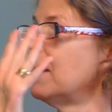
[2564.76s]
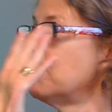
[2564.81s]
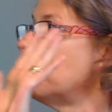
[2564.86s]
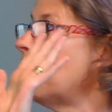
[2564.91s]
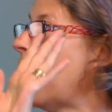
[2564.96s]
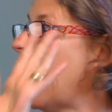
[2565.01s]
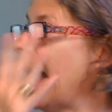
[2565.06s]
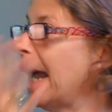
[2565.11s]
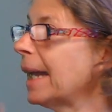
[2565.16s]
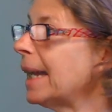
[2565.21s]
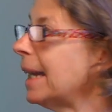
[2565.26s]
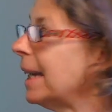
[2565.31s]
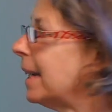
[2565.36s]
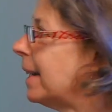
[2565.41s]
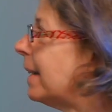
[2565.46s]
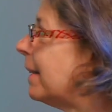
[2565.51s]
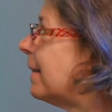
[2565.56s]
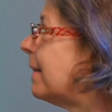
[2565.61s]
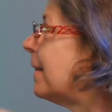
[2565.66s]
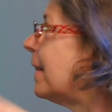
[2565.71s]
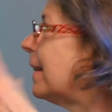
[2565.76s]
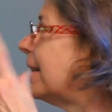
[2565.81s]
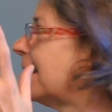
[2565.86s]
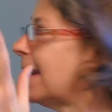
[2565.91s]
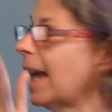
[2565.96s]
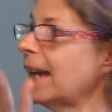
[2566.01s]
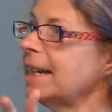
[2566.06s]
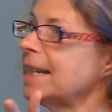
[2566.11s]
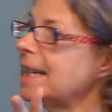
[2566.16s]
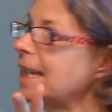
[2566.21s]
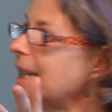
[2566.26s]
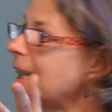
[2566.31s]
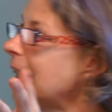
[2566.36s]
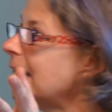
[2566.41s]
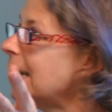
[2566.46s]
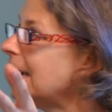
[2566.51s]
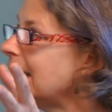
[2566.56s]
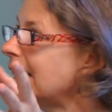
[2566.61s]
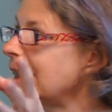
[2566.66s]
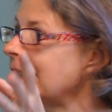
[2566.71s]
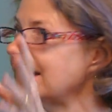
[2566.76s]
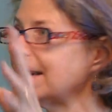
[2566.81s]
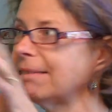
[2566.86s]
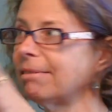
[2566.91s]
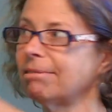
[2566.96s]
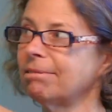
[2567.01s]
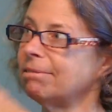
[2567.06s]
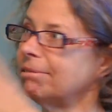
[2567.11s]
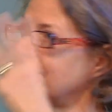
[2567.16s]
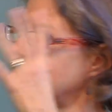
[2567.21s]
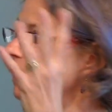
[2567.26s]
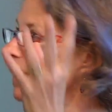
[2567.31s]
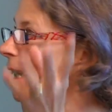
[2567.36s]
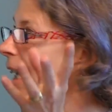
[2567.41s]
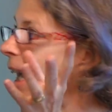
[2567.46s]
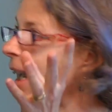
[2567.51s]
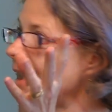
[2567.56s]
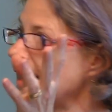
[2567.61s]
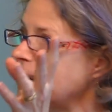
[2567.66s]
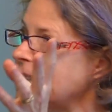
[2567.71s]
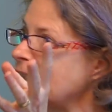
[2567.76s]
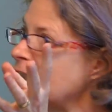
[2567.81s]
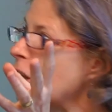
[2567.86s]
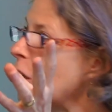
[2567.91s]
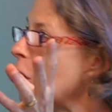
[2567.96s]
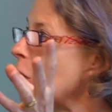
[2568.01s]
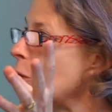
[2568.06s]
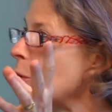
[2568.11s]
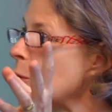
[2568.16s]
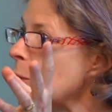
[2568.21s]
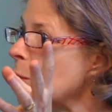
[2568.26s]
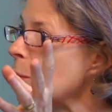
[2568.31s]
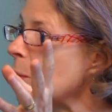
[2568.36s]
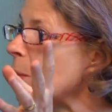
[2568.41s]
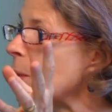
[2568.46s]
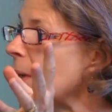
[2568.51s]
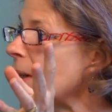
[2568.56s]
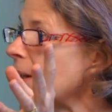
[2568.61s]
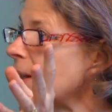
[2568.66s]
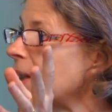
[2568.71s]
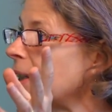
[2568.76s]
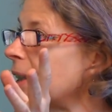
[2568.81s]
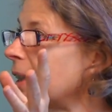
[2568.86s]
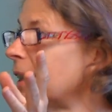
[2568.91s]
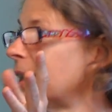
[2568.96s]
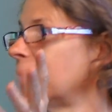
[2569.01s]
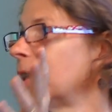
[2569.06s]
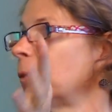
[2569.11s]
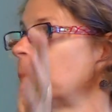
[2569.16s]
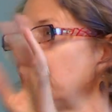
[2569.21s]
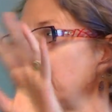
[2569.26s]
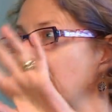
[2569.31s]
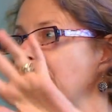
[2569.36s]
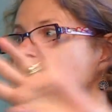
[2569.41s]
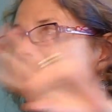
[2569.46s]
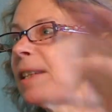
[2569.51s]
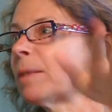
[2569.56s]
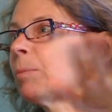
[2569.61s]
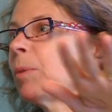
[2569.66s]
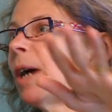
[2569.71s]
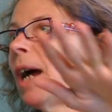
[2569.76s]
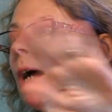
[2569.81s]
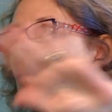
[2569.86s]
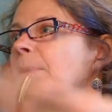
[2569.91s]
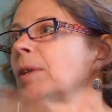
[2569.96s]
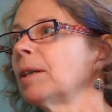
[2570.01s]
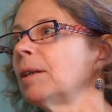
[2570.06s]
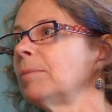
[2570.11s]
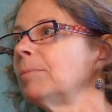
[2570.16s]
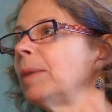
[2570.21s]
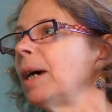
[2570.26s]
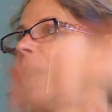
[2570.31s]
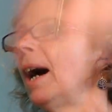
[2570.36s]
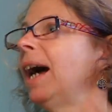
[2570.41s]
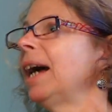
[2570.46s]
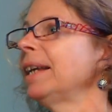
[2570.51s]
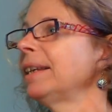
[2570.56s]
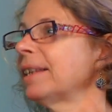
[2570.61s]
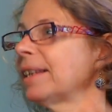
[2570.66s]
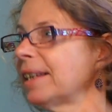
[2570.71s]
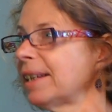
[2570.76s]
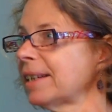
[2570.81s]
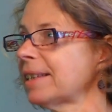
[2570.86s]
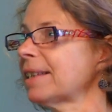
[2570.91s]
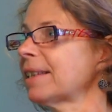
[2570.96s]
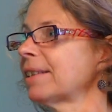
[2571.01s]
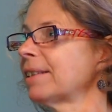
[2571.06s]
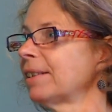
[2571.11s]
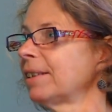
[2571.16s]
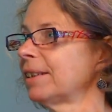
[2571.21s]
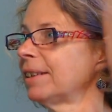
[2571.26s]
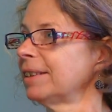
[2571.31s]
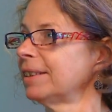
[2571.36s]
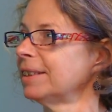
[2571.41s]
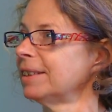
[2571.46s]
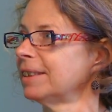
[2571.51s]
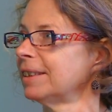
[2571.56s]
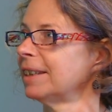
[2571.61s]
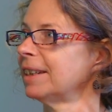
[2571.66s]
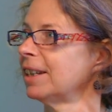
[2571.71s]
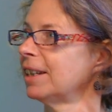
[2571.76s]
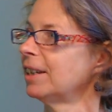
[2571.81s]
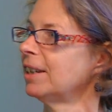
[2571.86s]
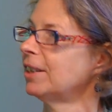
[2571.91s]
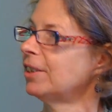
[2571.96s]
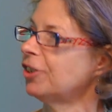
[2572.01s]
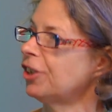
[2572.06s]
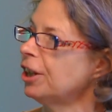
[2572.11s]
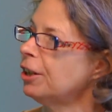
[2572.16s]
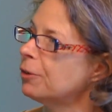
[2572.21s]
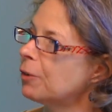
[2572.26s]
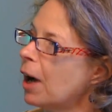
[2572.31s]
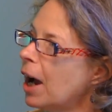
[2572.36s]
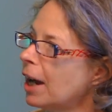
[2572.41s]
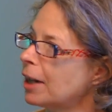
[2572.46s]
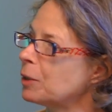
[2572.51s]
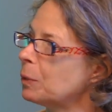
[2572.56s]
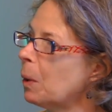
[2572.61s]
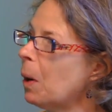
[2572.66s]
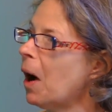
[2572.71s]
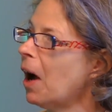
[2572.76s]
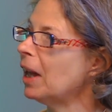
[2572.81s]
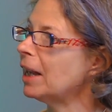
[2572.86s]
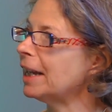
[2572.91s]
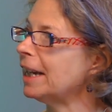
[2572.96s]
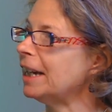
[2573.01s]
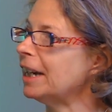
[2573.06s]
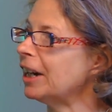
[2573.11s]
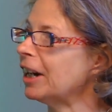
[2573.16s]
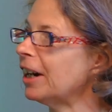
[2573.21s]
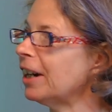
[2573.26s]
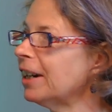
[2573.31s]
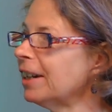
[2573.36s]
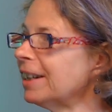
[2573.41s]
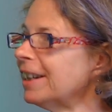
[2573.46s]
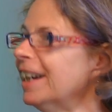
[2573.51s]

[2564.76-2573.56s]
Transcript: back in 1992, we had this problem behind this sheetrocked wall here,